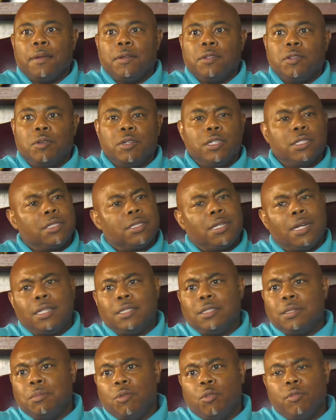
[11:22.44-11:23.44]
You know, there's tons
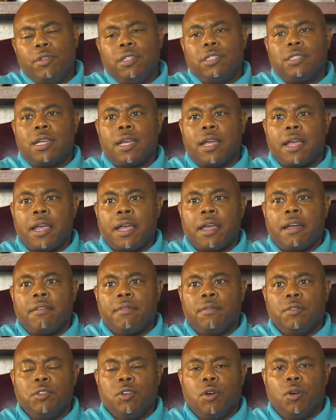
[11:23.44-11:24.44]
of movies that
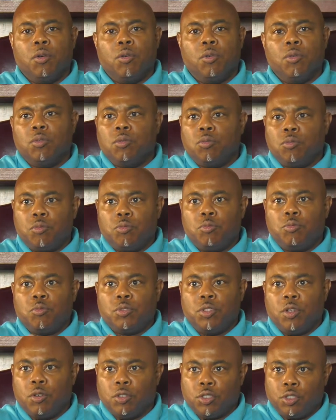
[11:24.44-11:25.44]
have, you know,
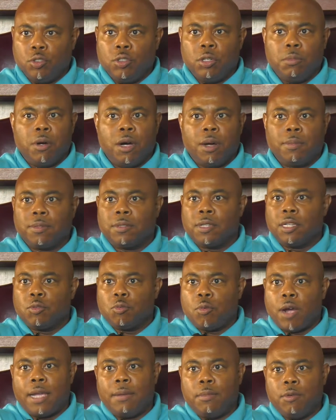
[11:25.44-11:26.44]
shoot 'em ups, that's
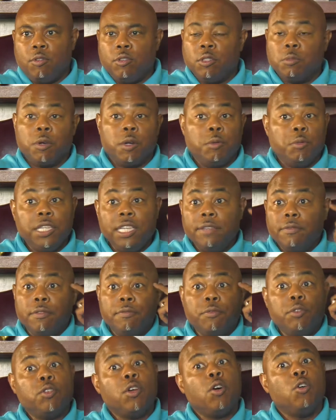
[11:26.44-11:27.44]
white movies, but we even
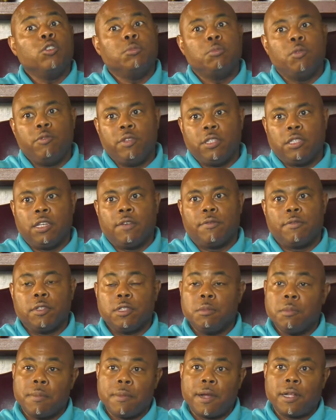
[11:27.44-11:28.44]
view those movies differently.
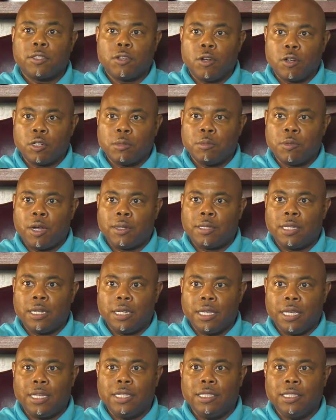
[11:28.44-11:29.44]
Remember I told you about the
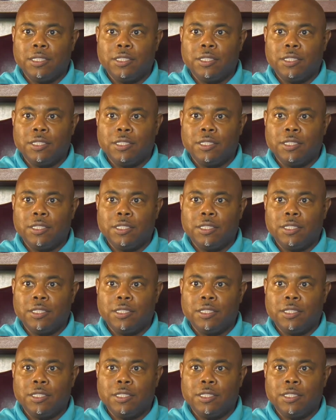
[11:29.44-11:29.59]
lens.